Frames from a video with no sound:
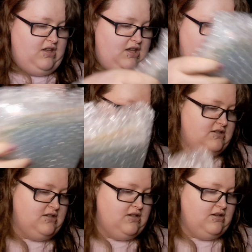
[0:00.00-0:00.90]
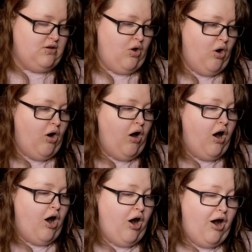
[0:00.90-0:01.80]
and
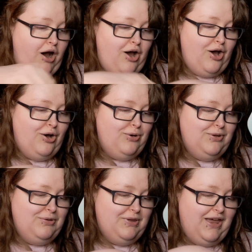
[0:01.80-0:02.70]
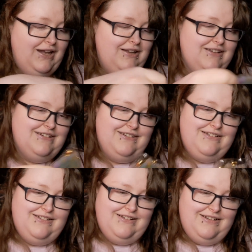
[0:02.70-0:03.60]
oh, you get a little